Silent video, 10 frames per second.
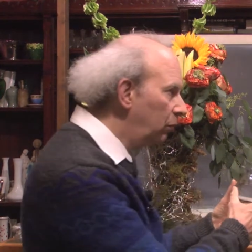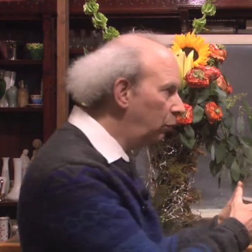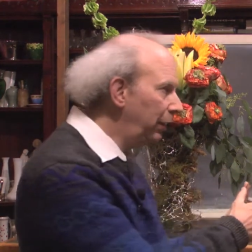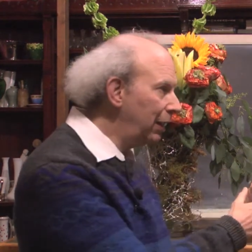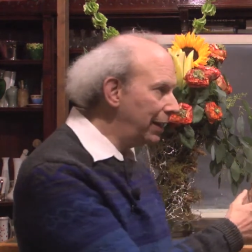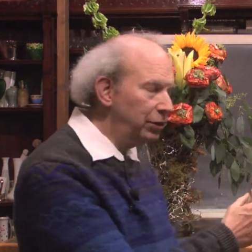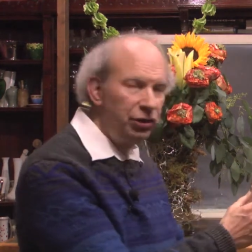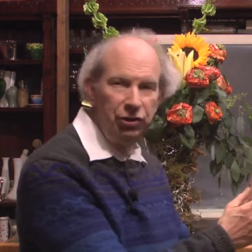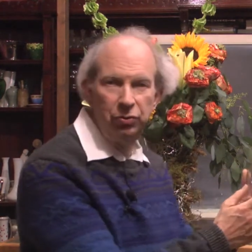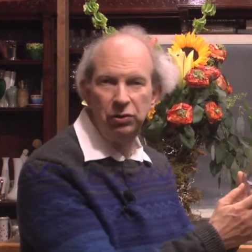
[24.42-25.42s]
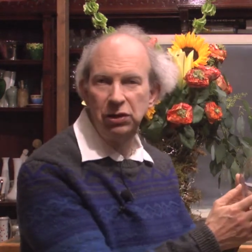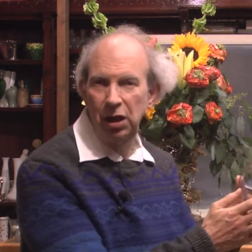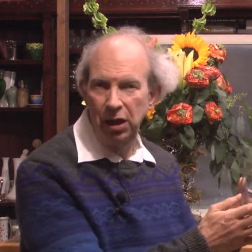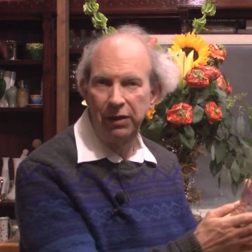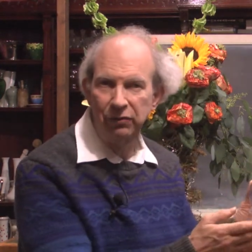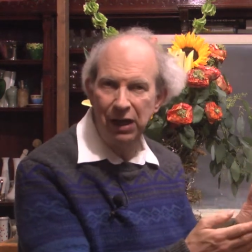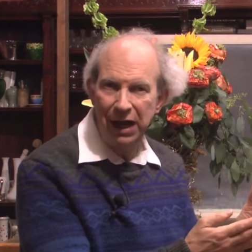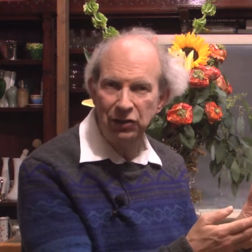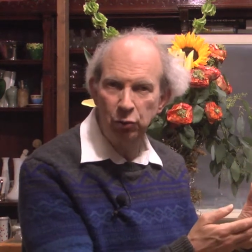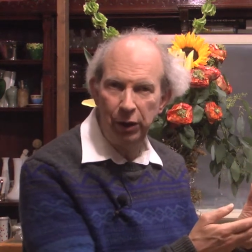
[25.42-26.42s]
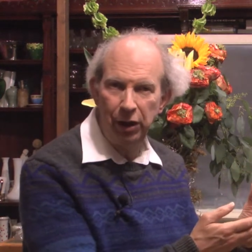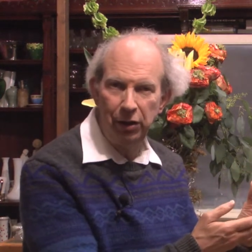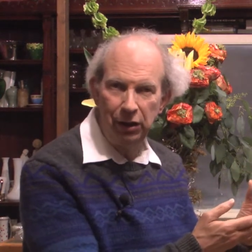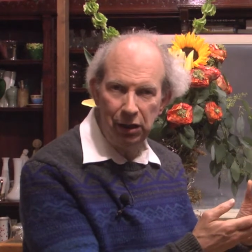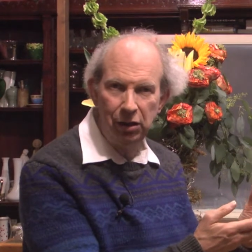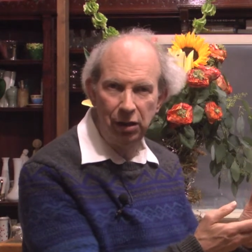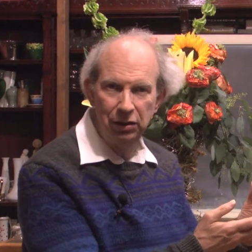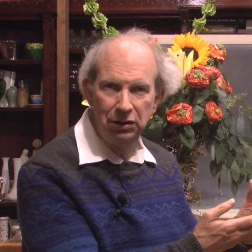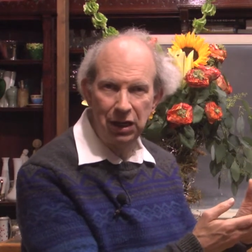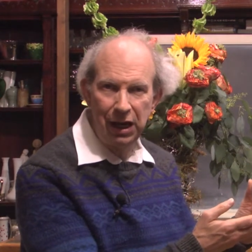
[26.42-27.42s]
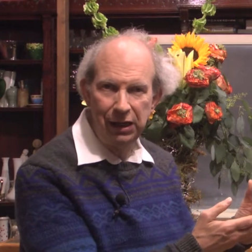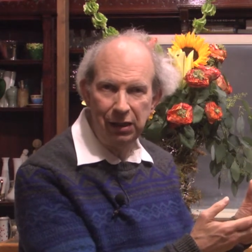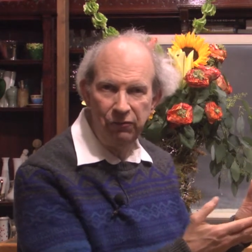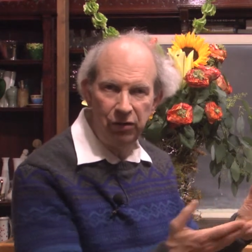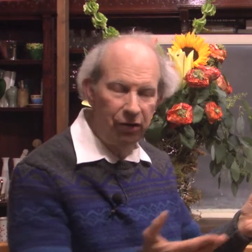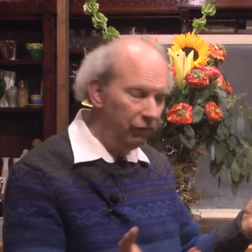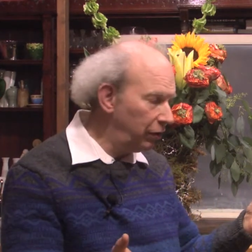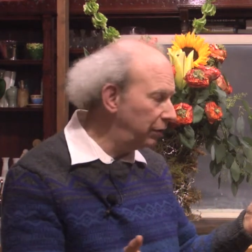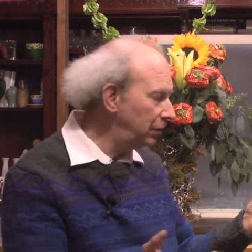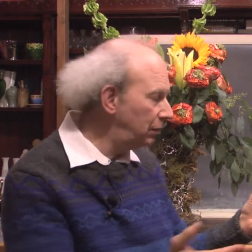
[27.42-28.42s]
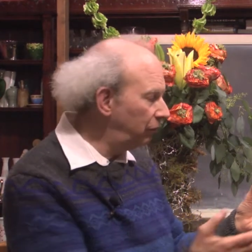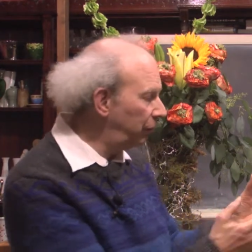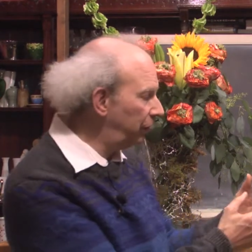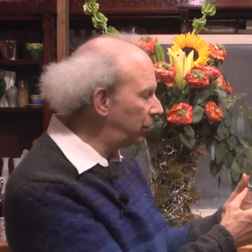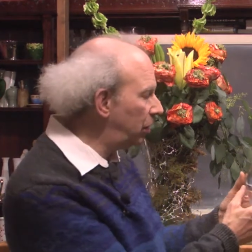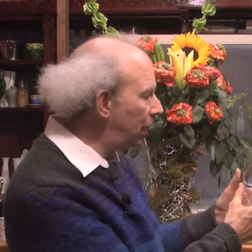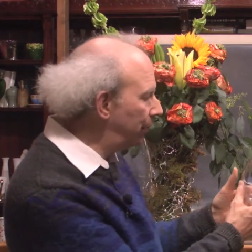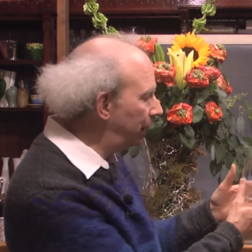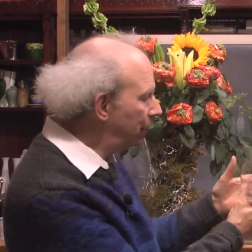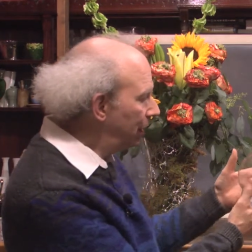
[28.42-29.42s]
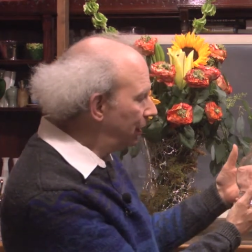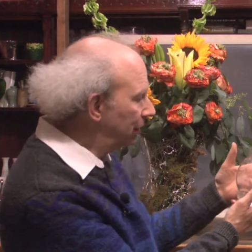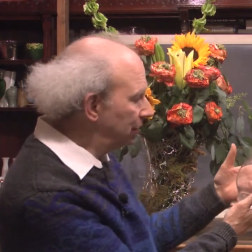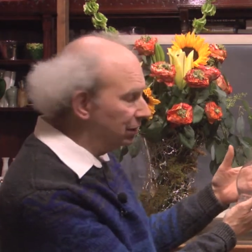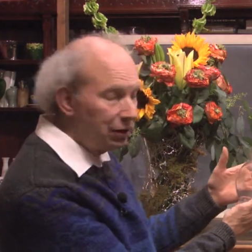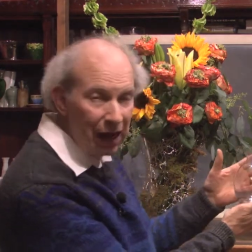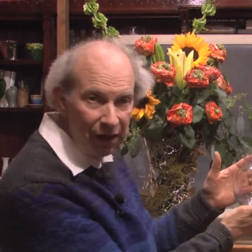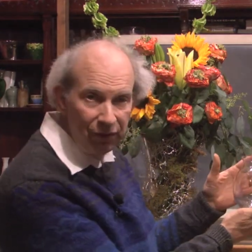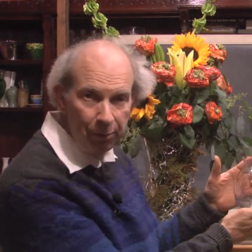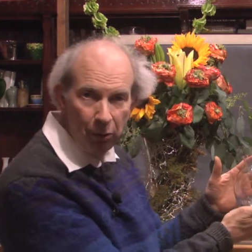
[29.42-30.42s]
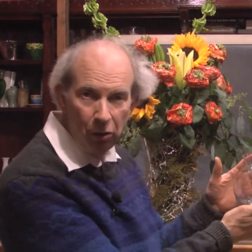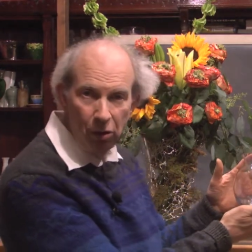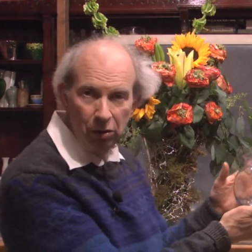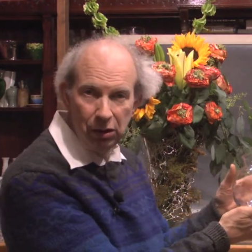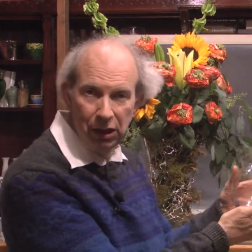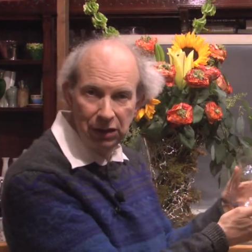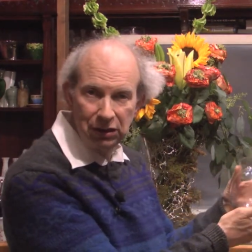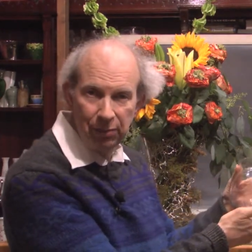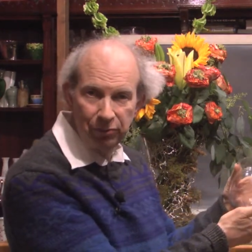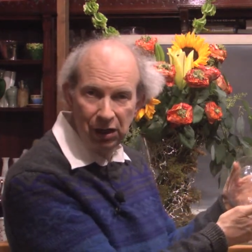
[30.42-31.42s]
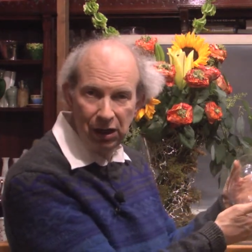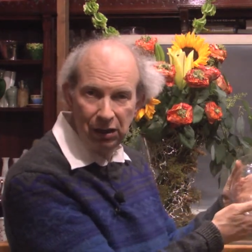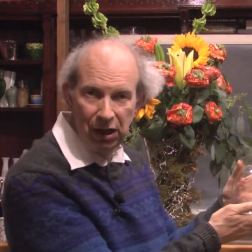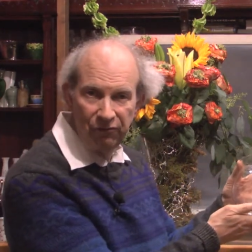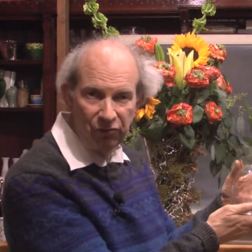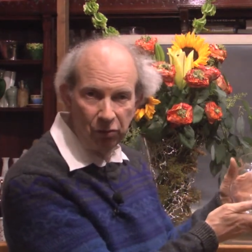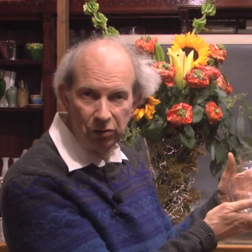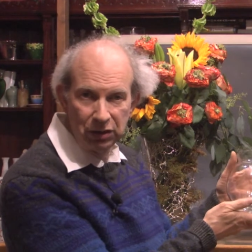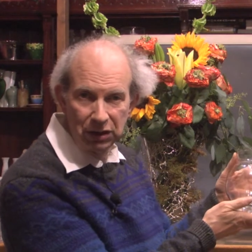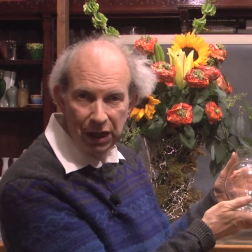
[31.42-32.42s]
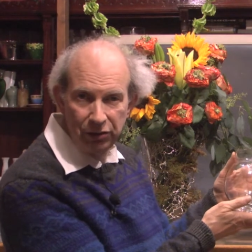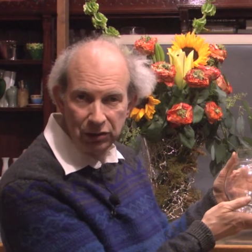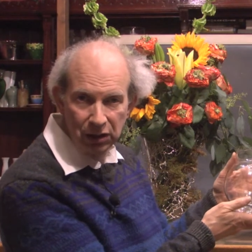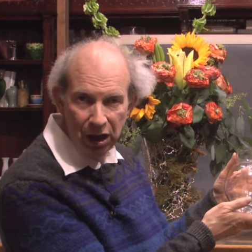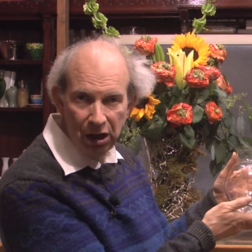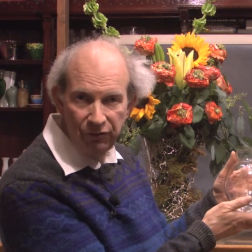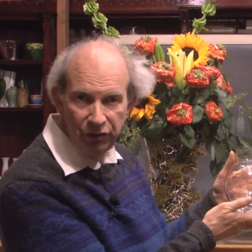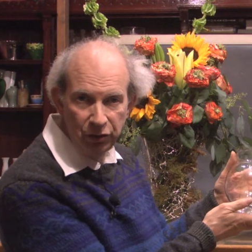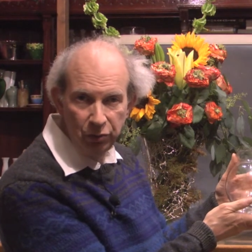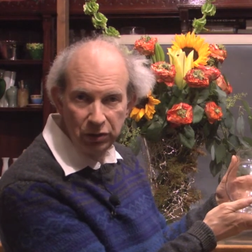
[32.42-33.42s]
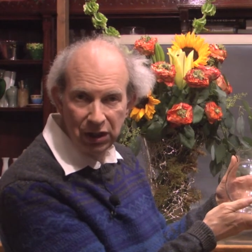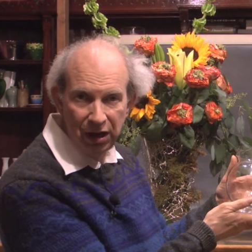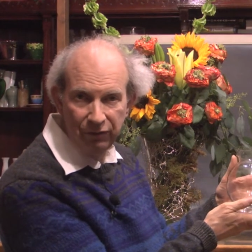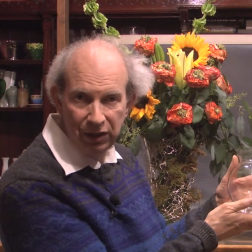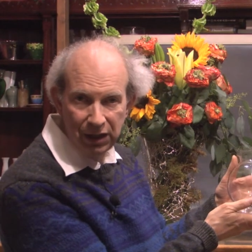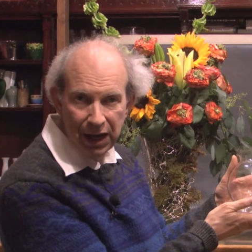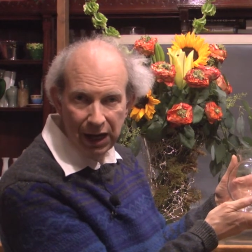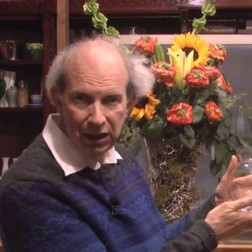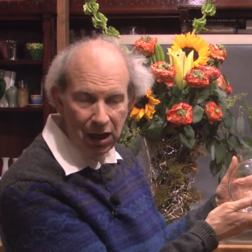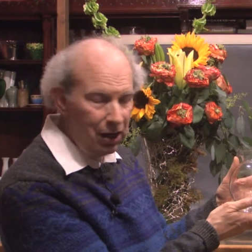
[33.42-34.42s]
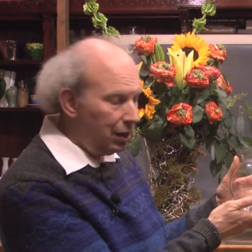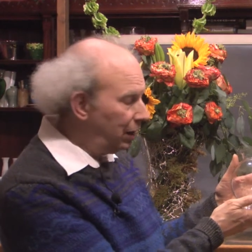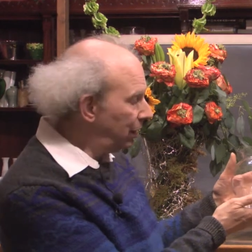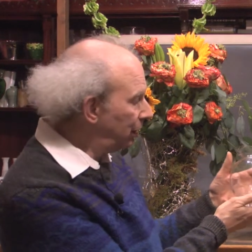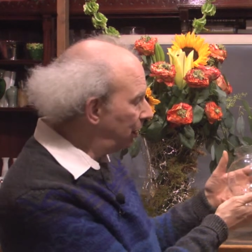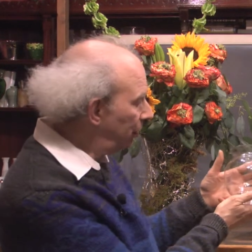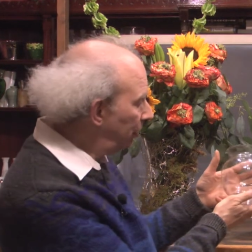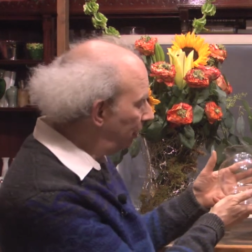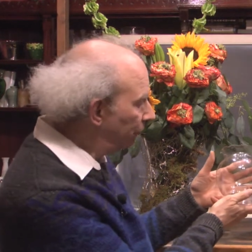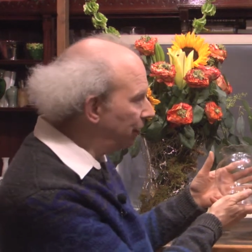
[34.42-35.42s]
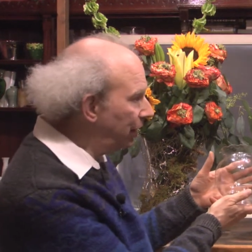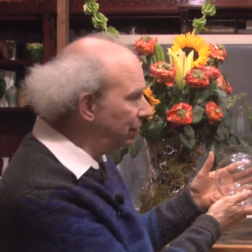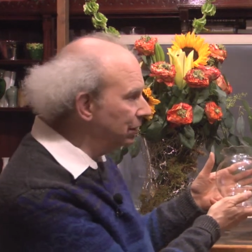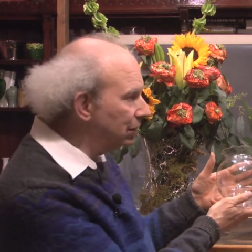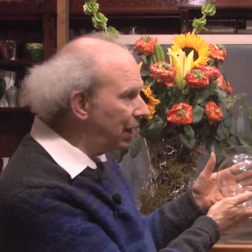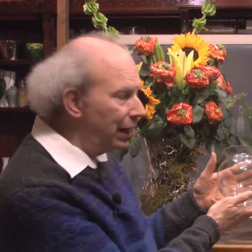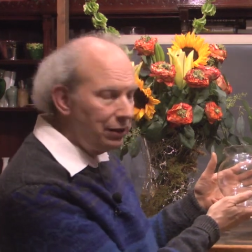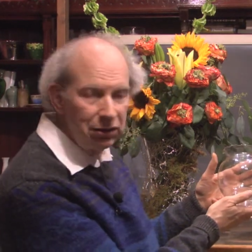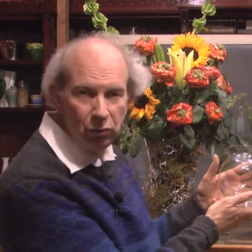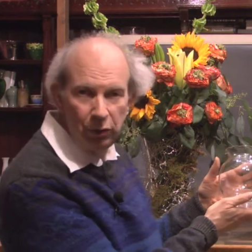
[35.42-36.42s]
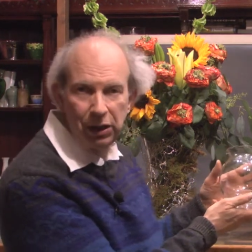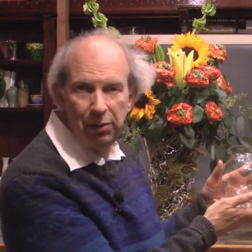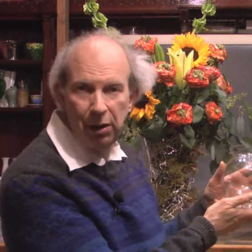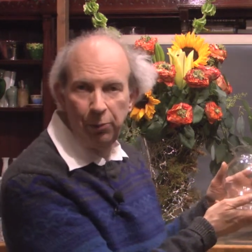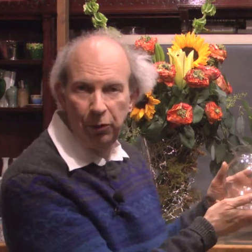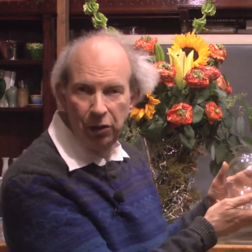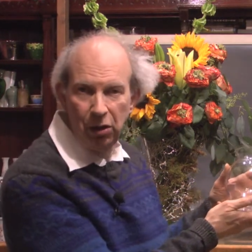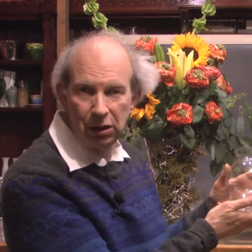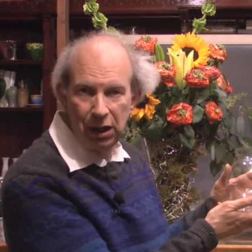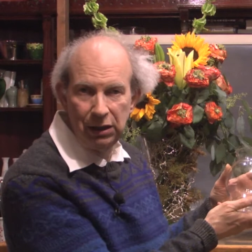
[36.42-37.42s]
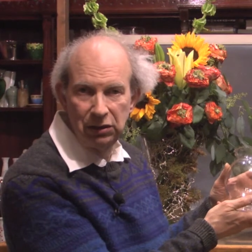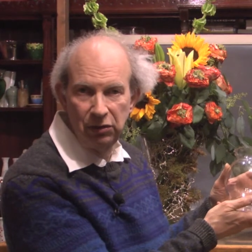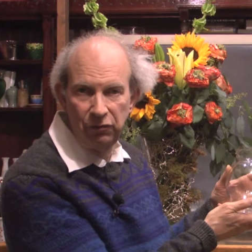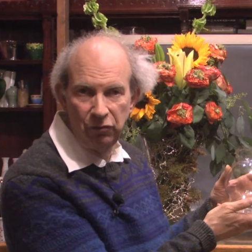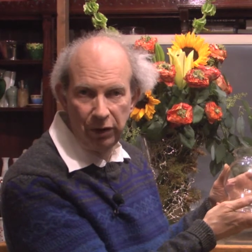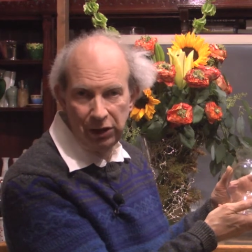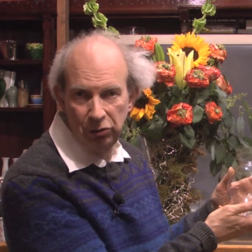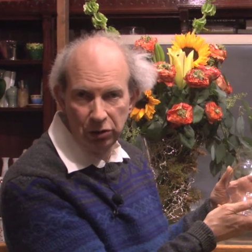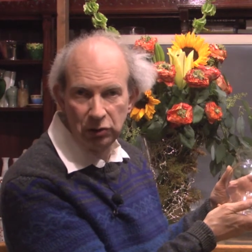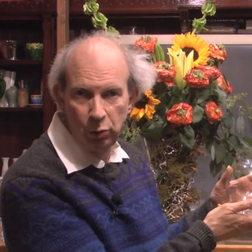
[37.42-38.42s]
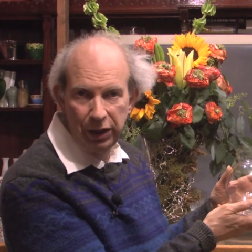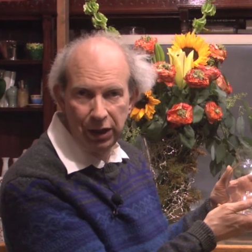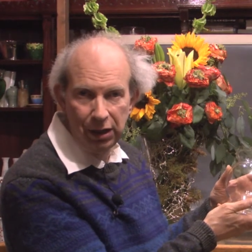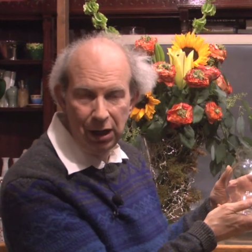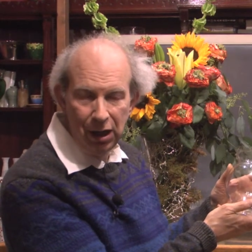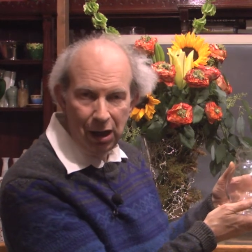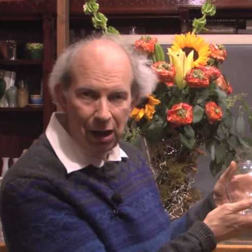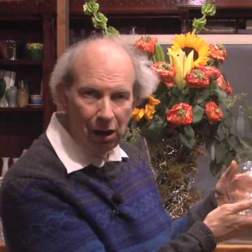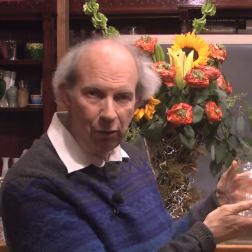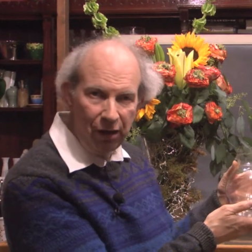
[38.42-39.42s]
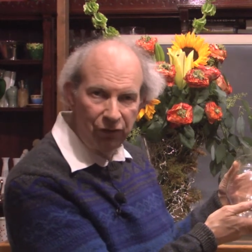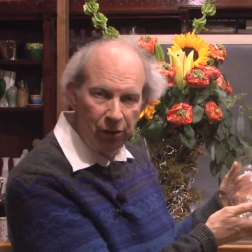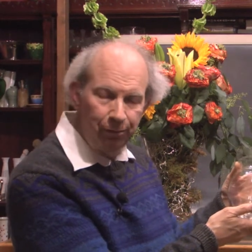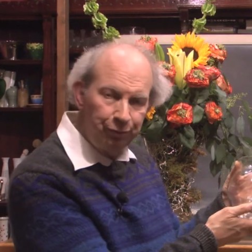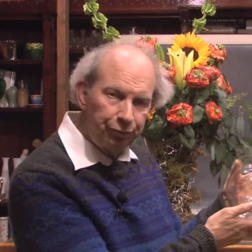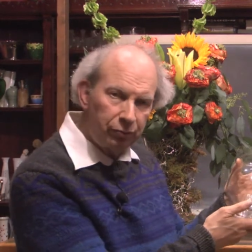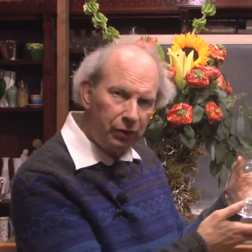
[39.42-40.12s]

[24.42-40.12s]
we like to use a lot of glassware in our designing. Very, very, very common. This is an ivy bowl. It's something that floral designers love, use every day in their everyday designs. We come up with all kinds of great looks with it. However,